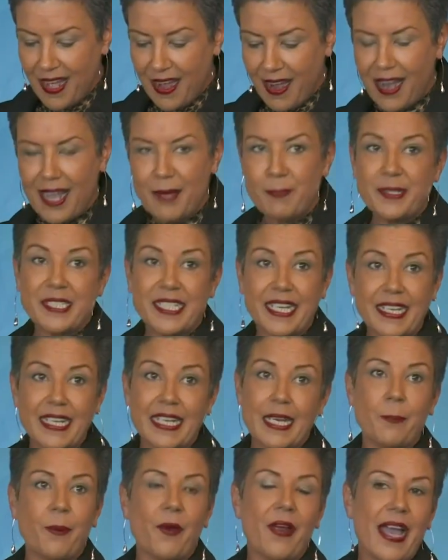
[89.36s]
I am
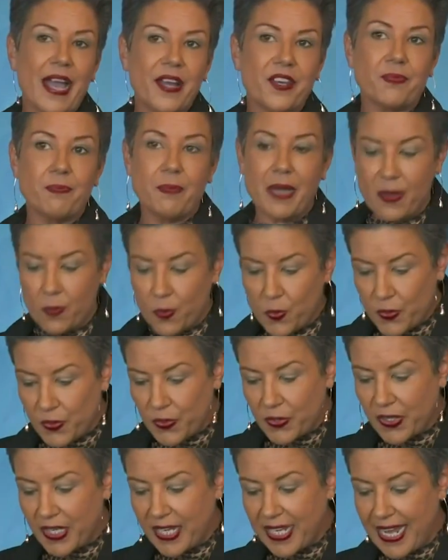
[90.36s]
particularly proud of my
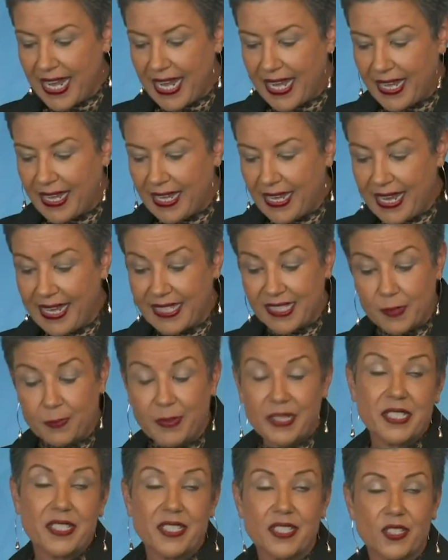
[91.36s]
work as
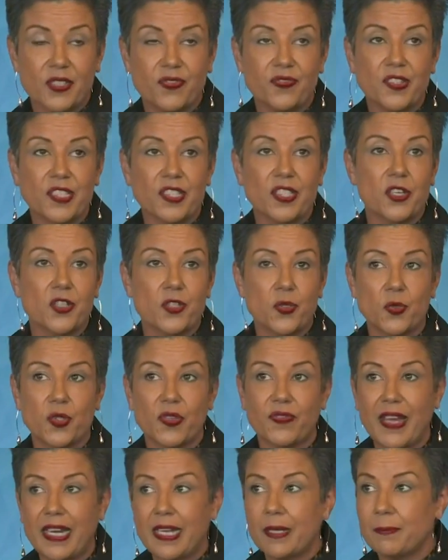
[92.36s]
Minister for Social
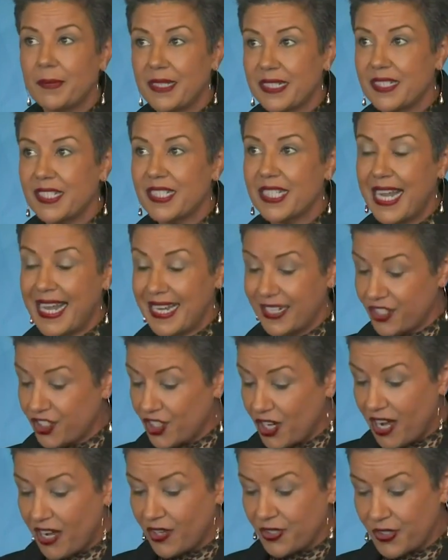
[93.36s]
Development and
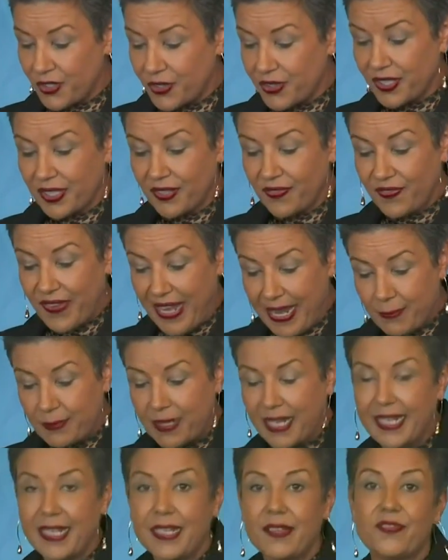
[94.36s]
Child, Youth and
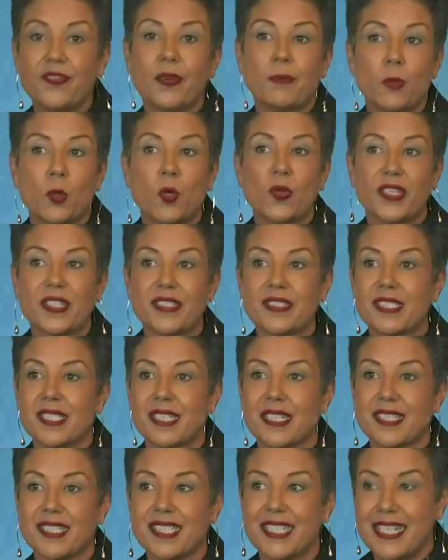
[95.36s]
Family for more than
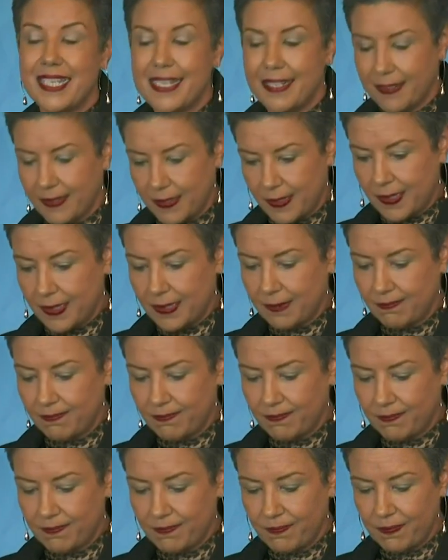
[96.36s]
6 years.
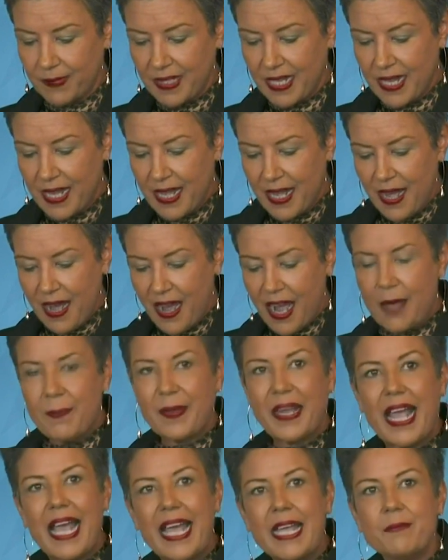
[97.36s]
I
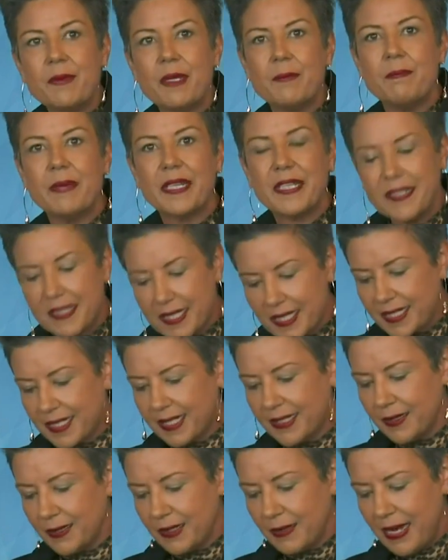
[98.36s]
became the
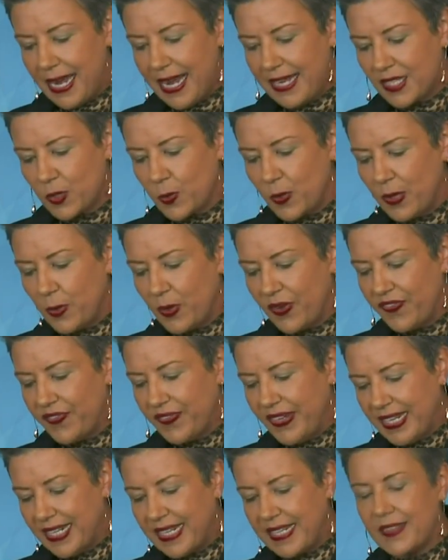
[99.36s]
Minister as we were
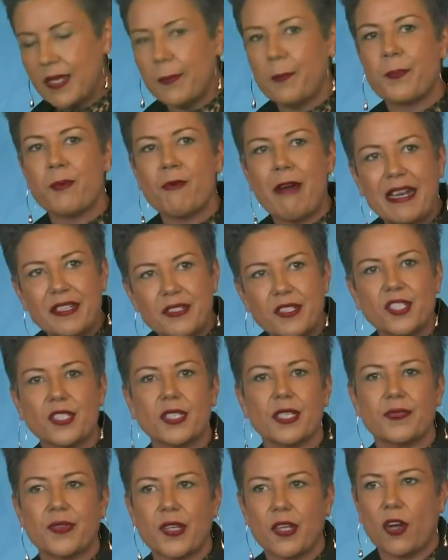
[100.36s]
feeling the brunt
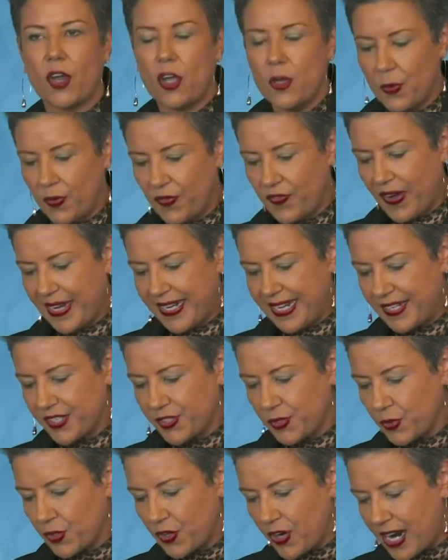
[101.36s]
of the global
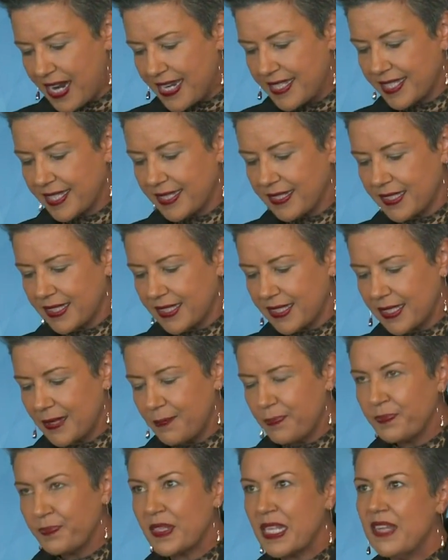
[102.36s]
financial crisis.
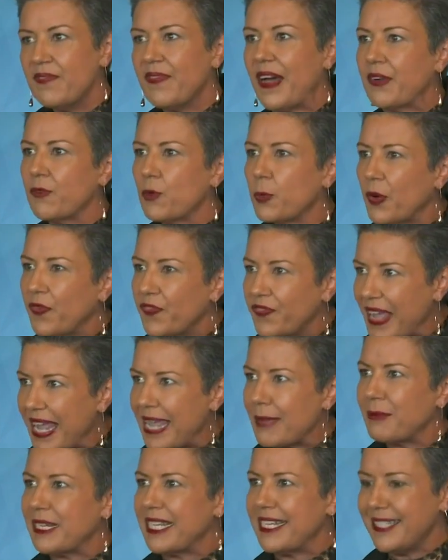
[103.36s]
Vulnerable
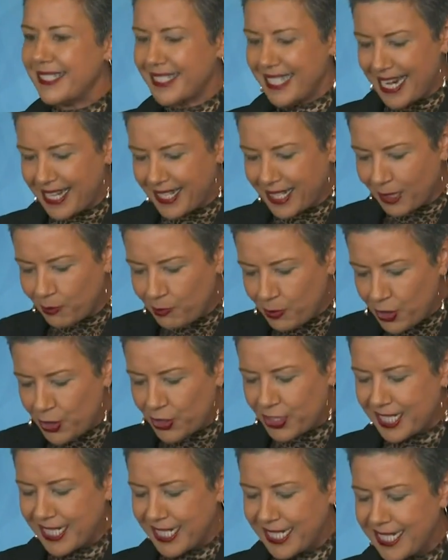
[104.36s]
families and
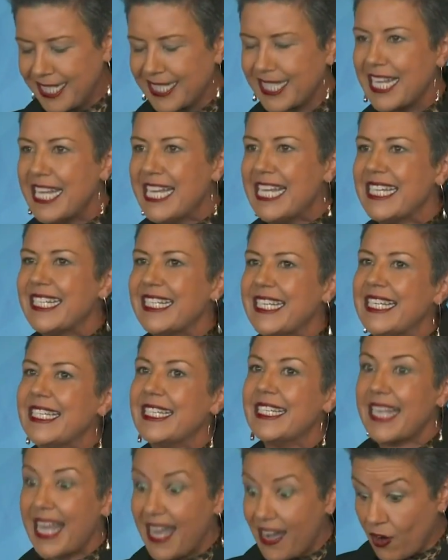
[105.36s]
communities
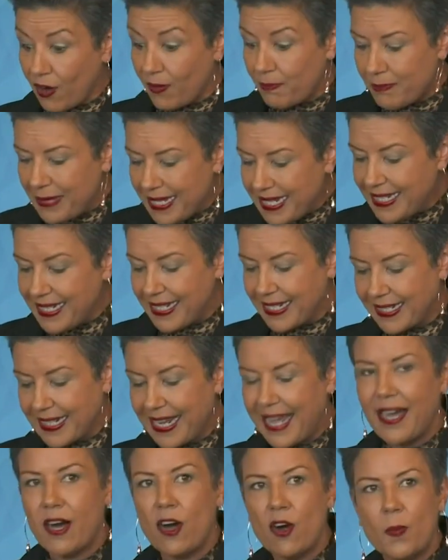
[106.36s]
needed our immediate
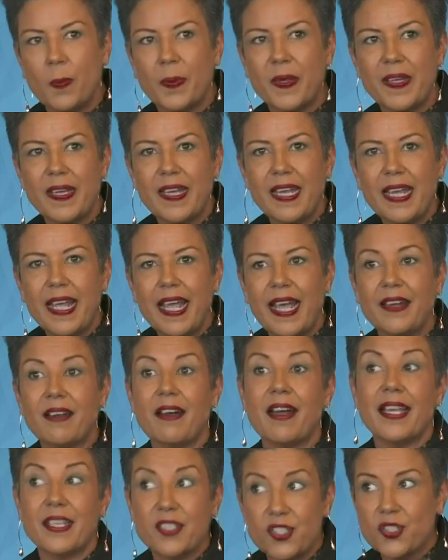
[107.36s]
help, and
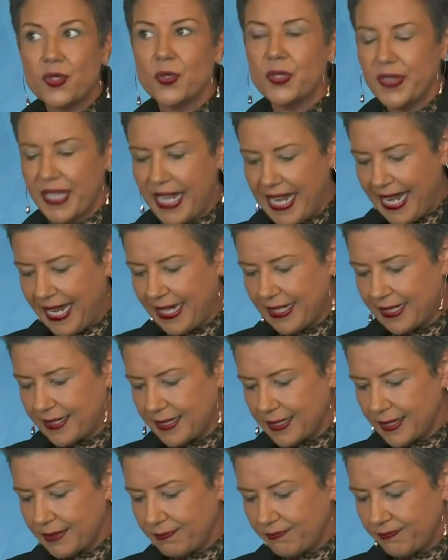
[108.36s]
I ensured they had
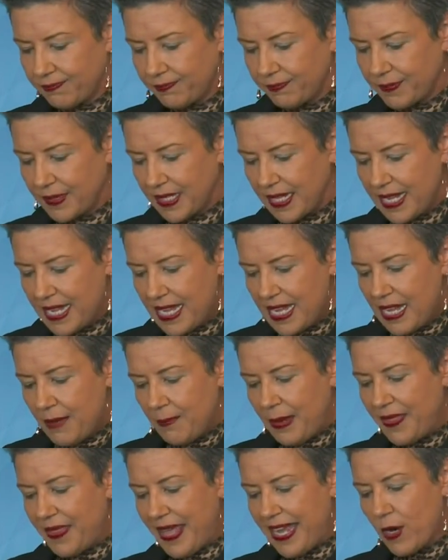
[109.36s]
it.
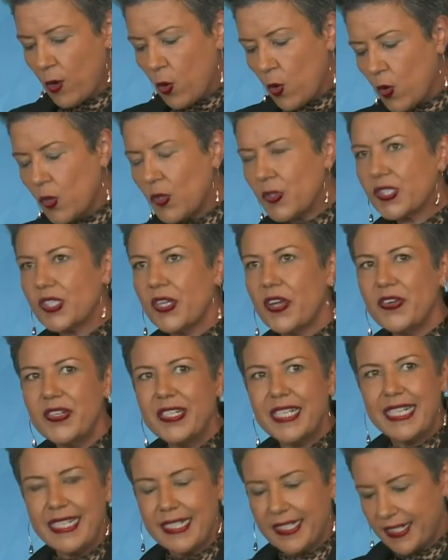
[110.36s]
But they also
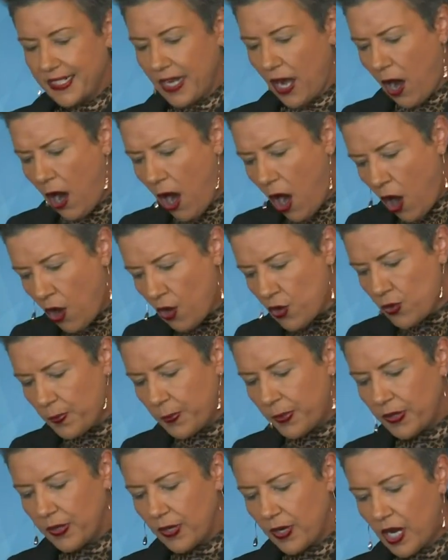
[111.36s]
needed
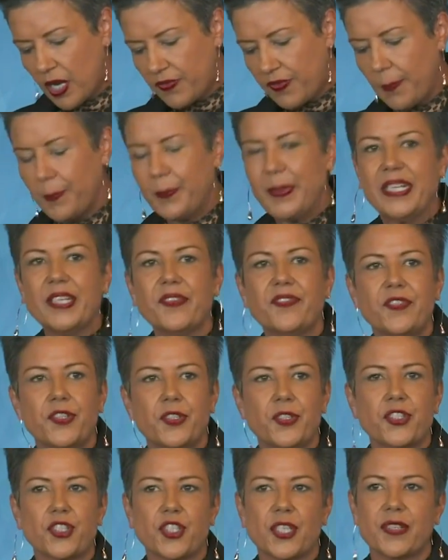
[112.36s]
hope of a better
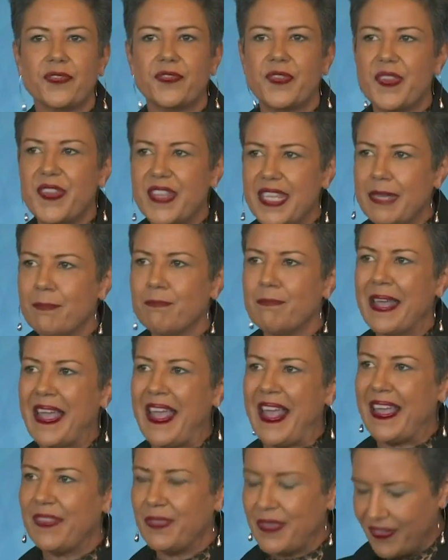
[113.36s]
future for them
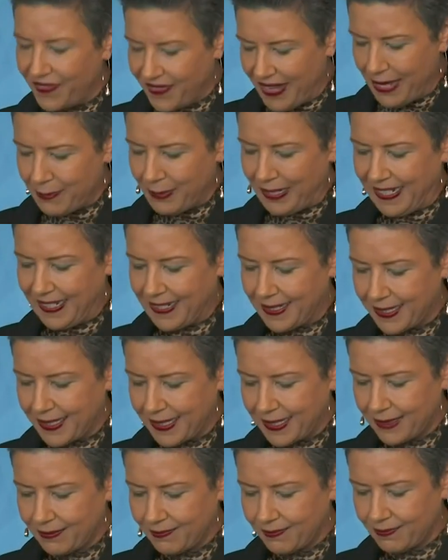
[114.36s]
and their
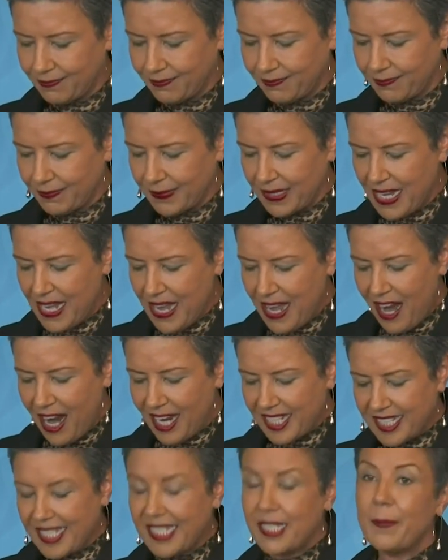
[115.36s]
families.
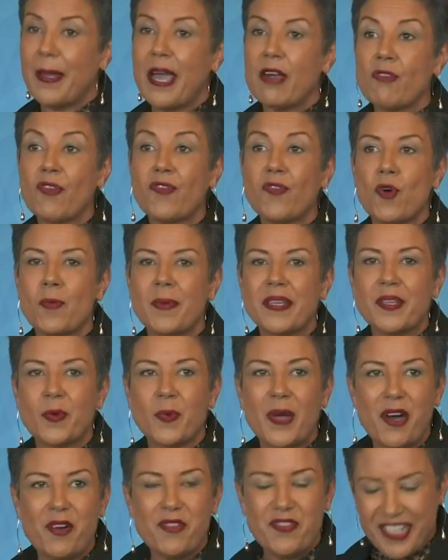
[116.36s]
I set about reforming the
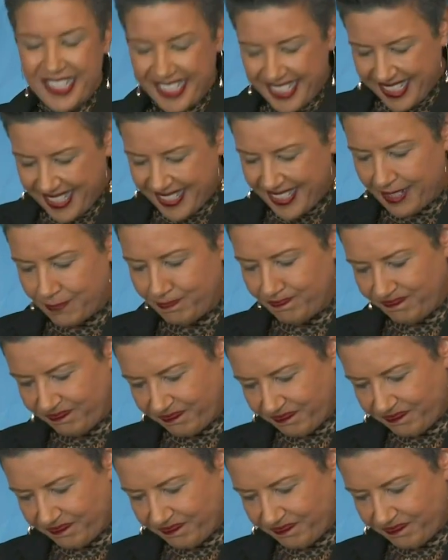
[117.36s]
welfare system,